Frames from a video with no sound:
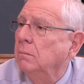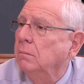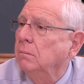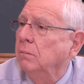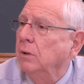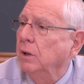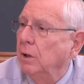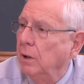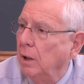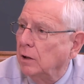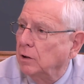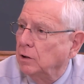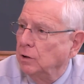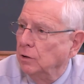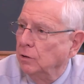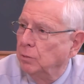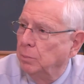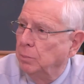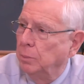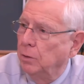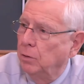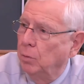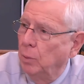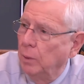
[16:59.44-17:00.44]

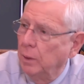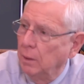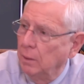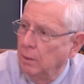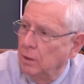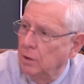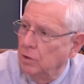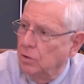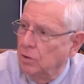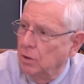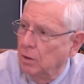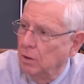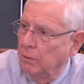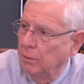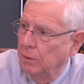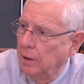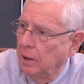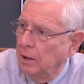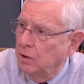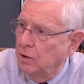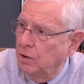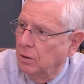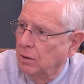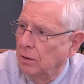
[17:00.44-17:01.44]
reductions between this year and
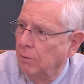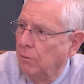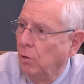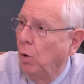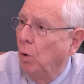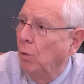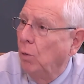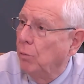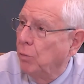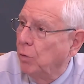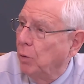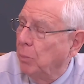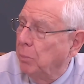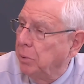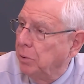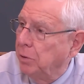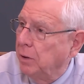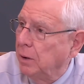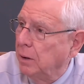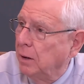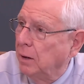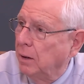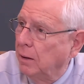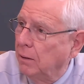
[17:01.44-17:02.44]
next year of over $1
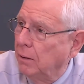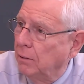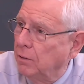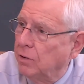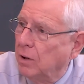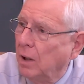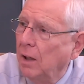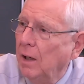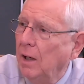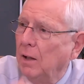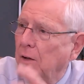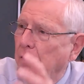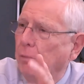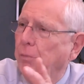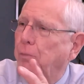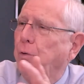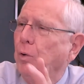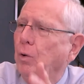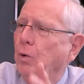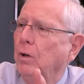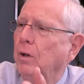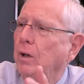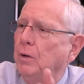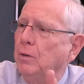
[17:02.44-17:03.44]
billion. The
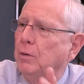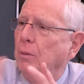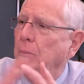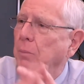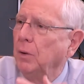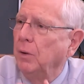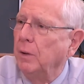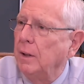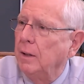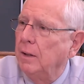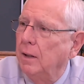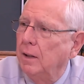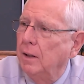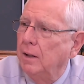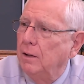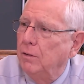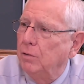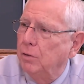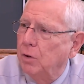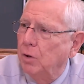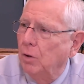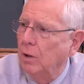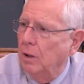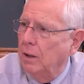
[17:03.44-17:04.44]
$400 million that
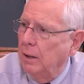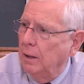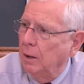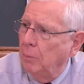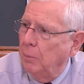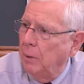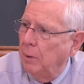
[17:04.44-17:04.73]
he's talking